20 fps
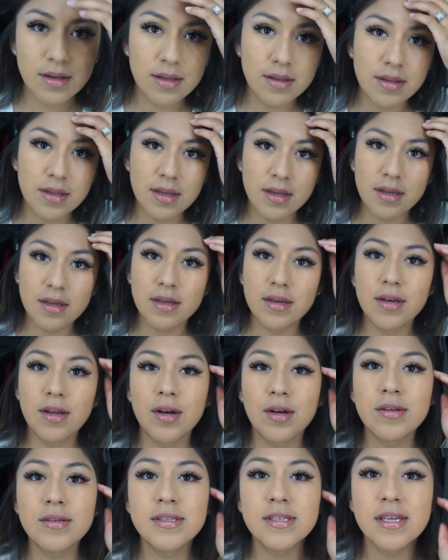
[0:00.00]
and then
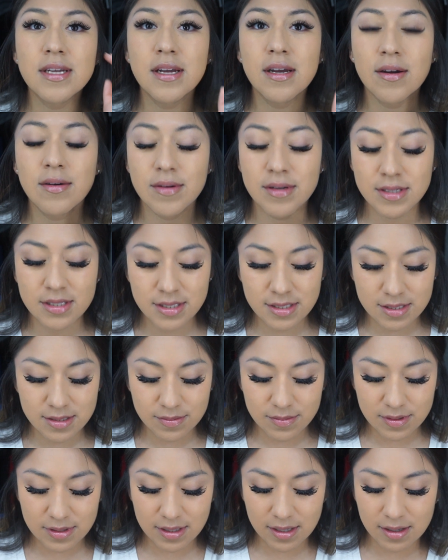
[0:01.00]
I'll see how it does
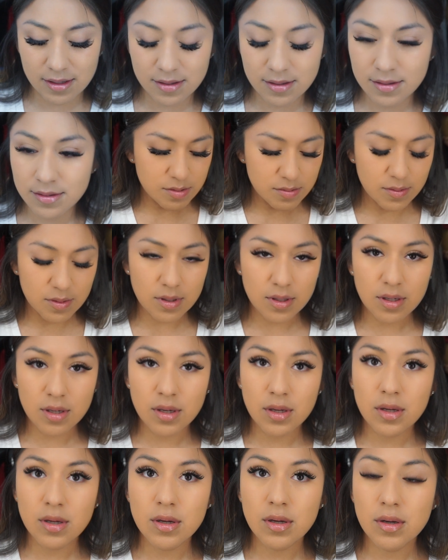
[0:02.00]
with that. So,
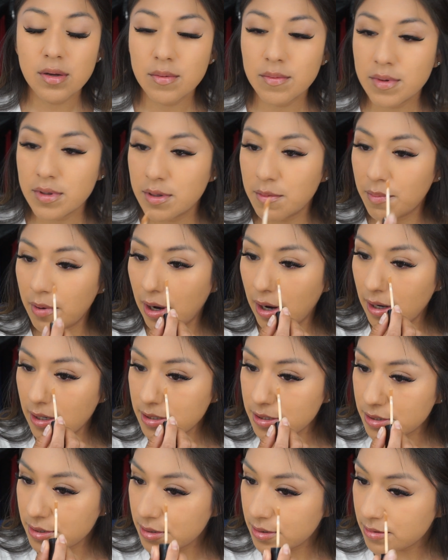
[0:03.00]
with the
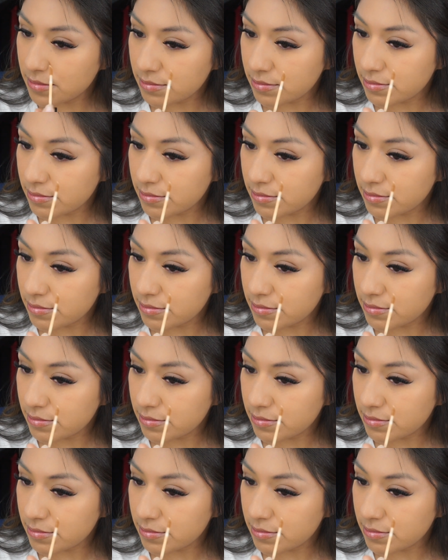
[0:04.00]
brush,